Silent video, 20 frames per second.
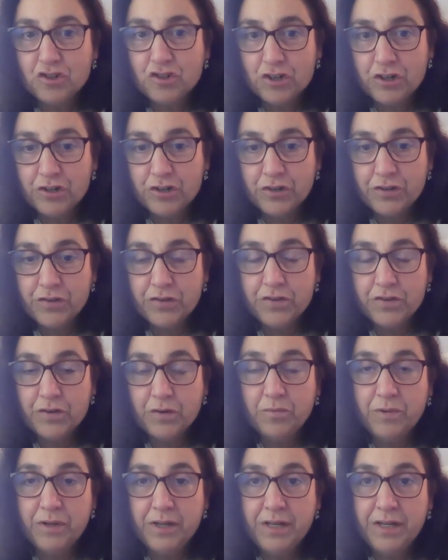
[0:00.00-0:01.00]
of the journal.
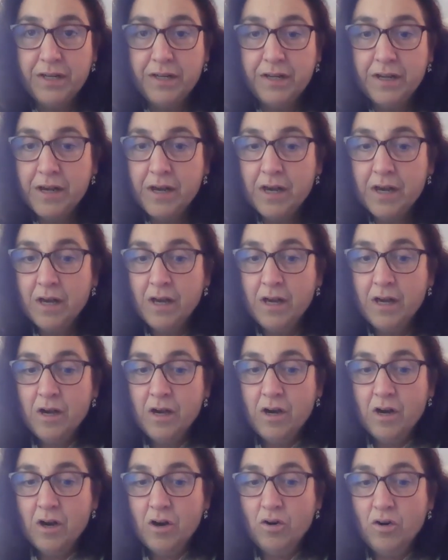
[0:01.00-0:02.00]
So we
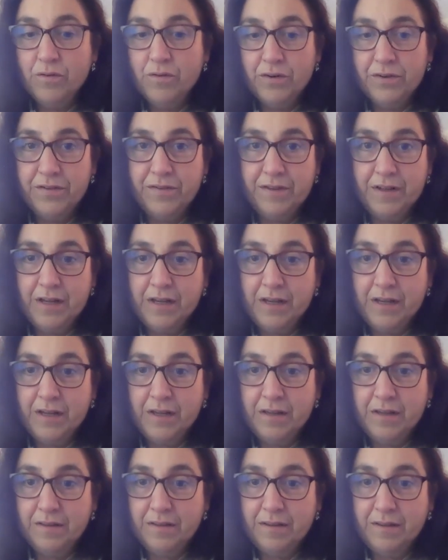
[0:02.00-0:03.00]

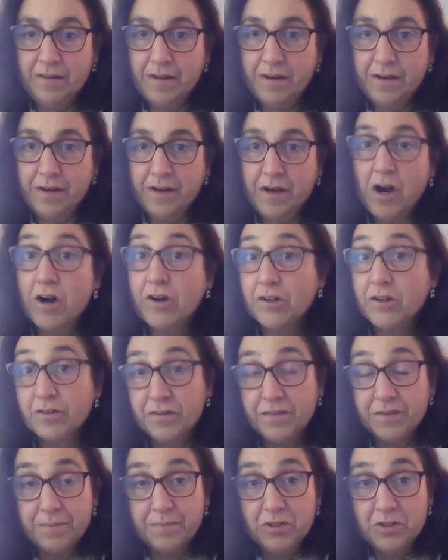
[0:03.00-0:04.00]
oversee article
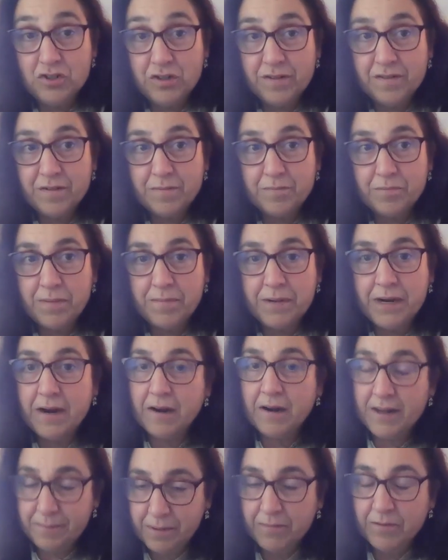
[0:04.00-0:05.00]
submissions
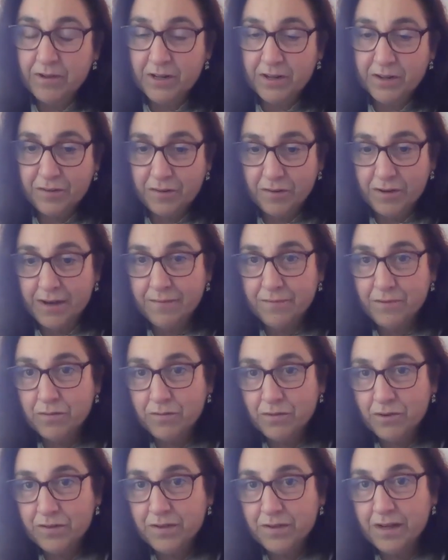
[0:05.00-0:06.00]
primarily, but we also have
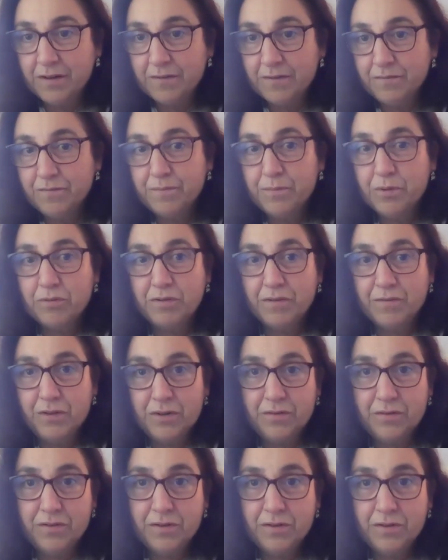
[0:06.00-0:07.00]
oversight of book
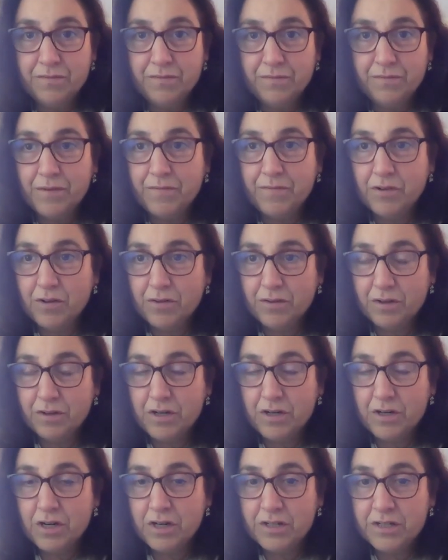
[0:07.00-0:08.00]
reviews of all the
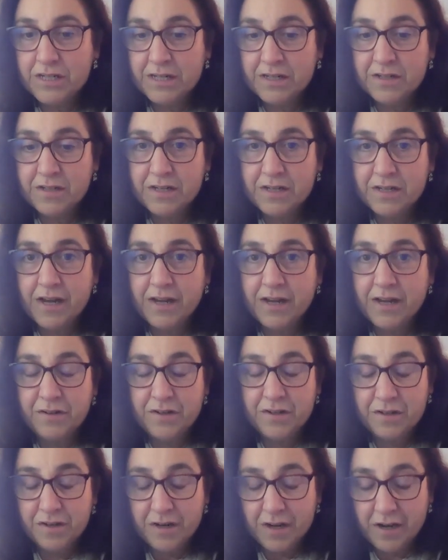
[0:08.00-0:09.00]
content.
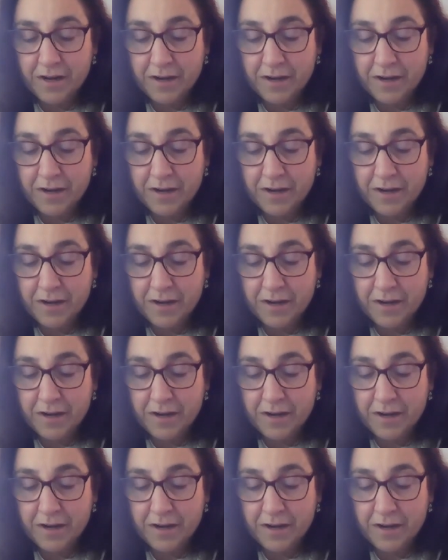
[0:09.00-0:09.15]
And